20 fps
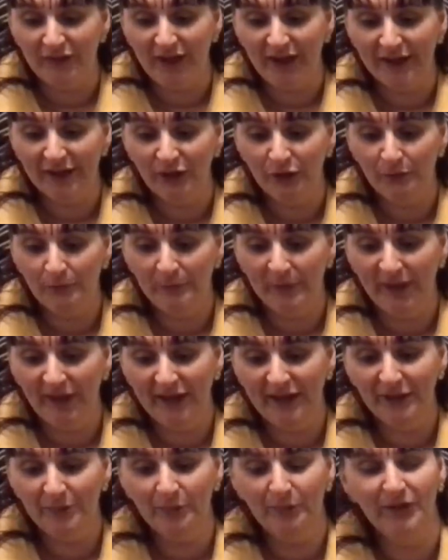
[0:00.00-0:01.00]
Vacuum,
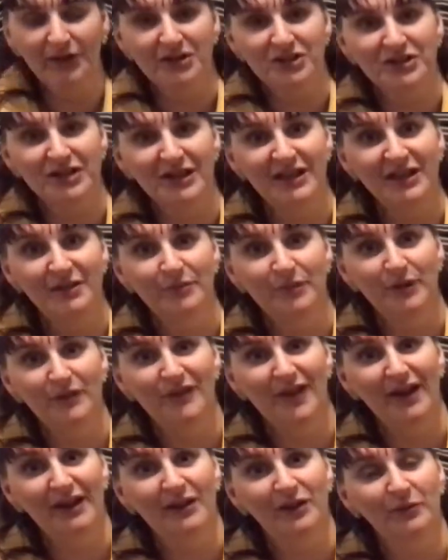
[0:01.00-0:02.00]
pan, and brush. They keep their
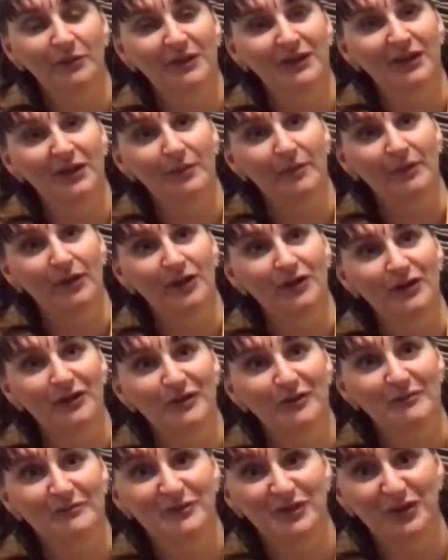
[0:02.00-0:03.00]
vacuum in their laundry
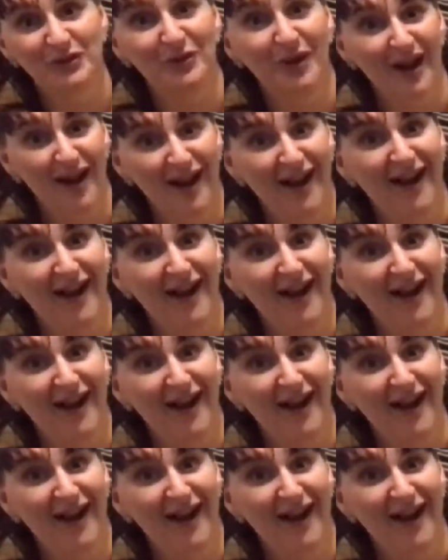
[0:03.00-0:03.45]
room too.